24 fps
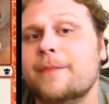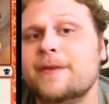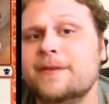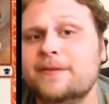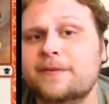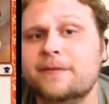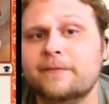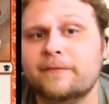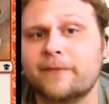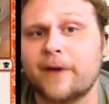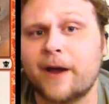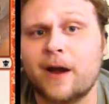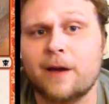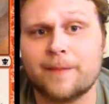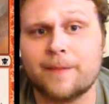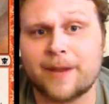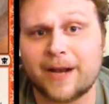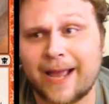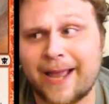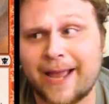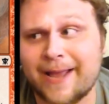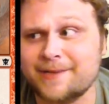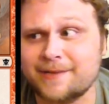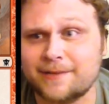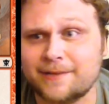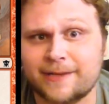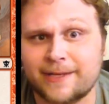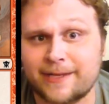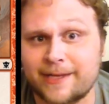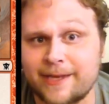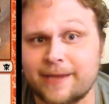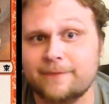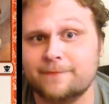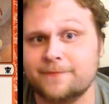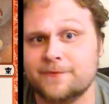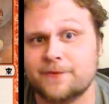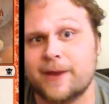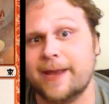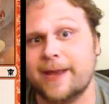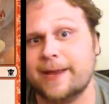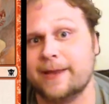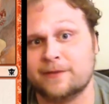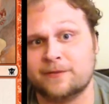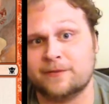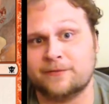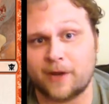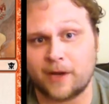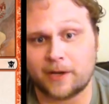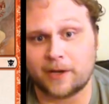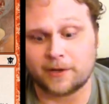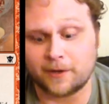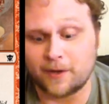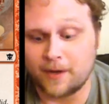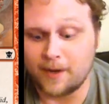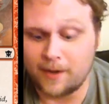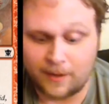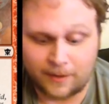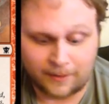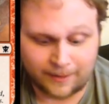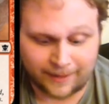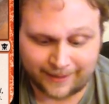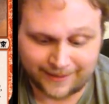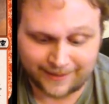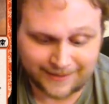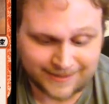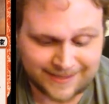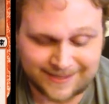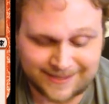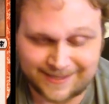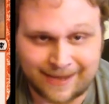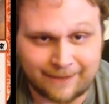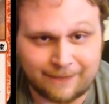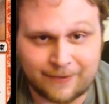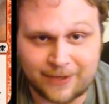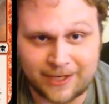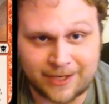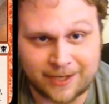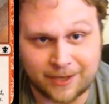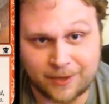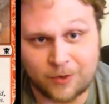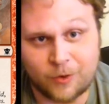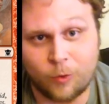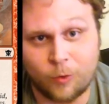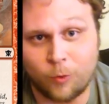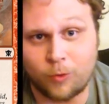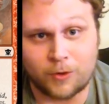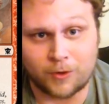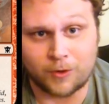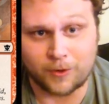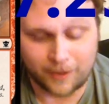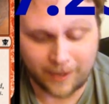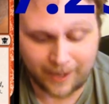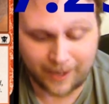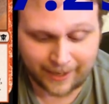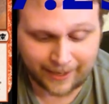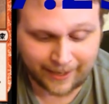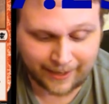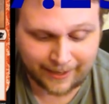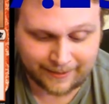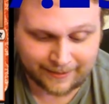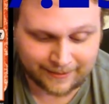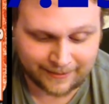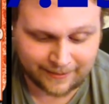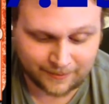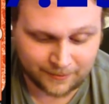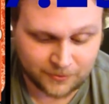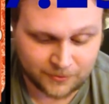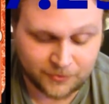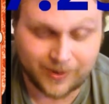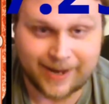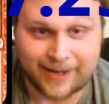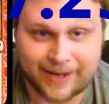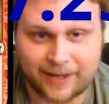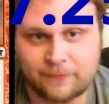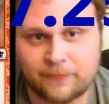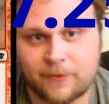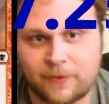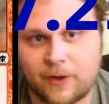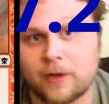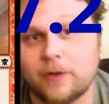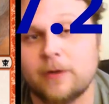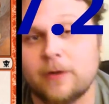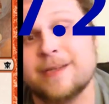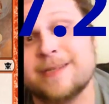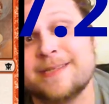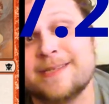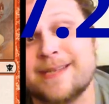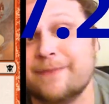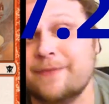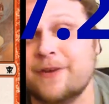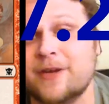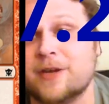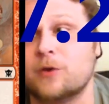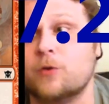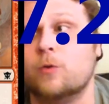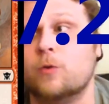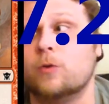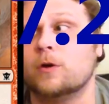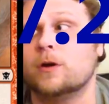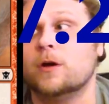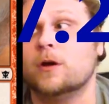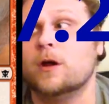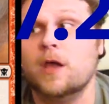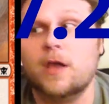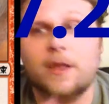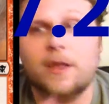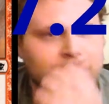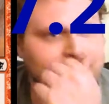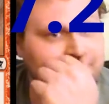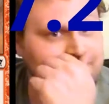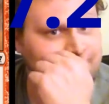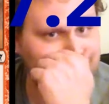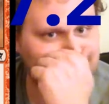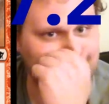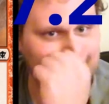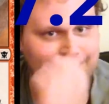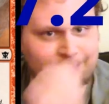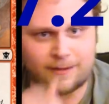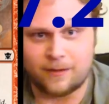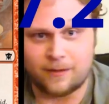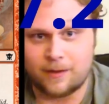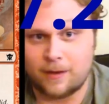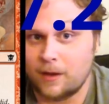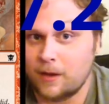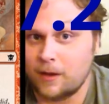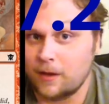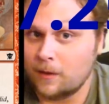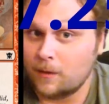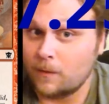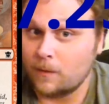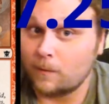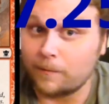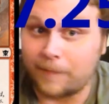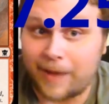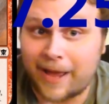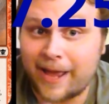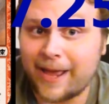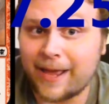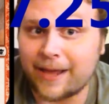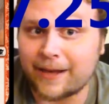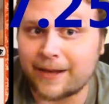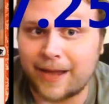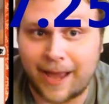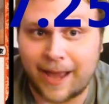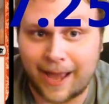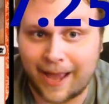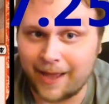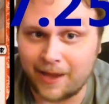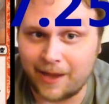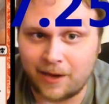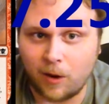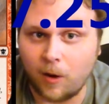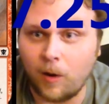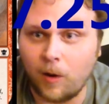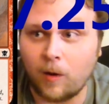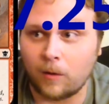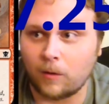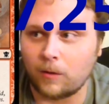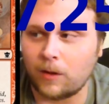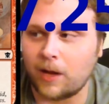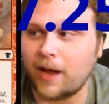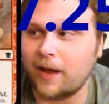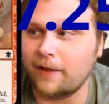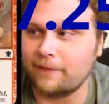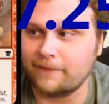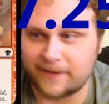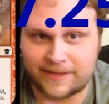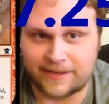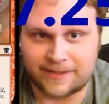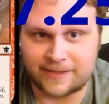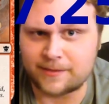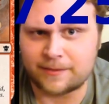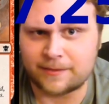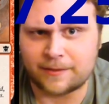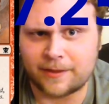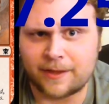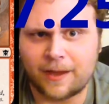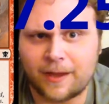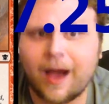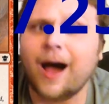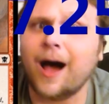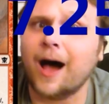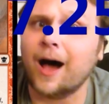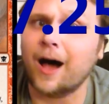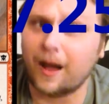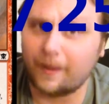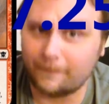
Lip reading: In this environment, I actually give Dragon's Fodder like a 7.25. A 7.25. This isn't bad at all, obviously.